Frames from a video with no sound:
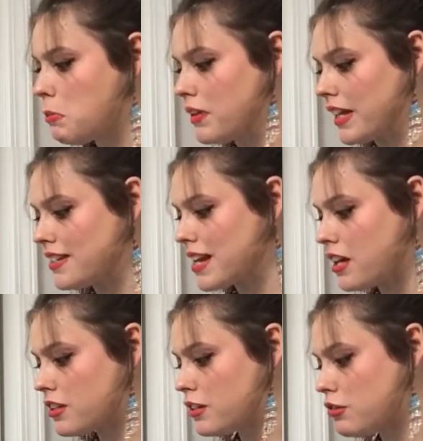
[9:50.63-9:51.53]
but that's
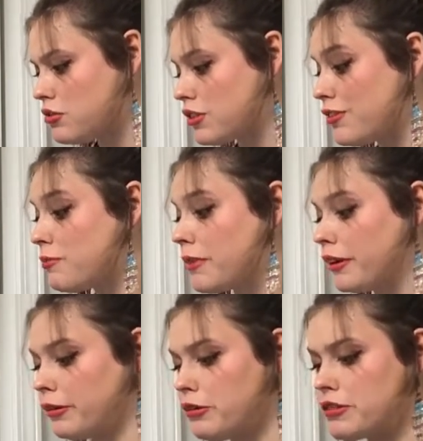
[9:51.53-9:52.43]
how the New Zoo
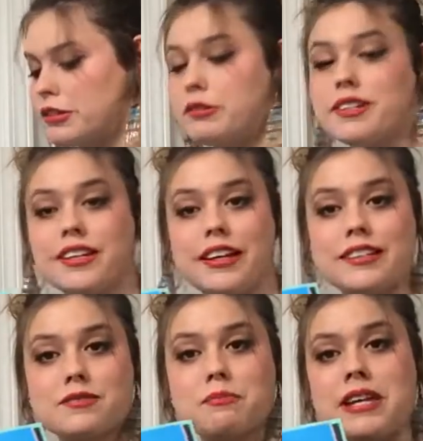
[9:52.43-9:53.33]
McGrew Zoo
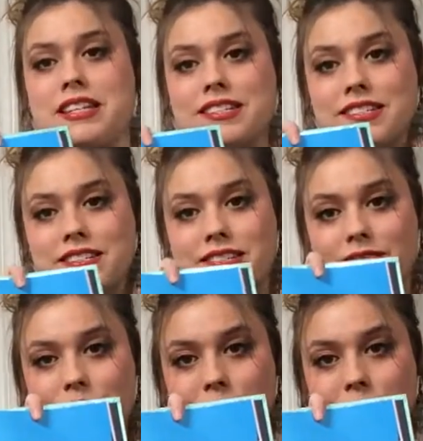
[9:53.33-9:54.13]
gets beasts.